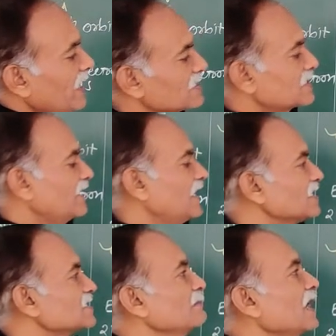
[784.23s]
has the
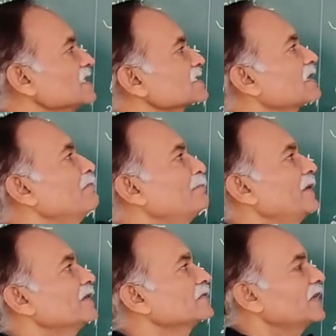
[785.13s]
less mass
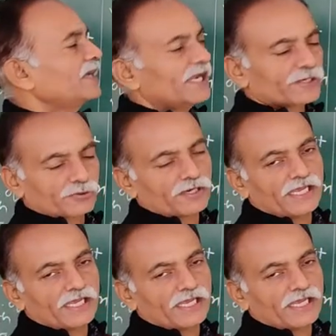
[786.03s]
compared to the electron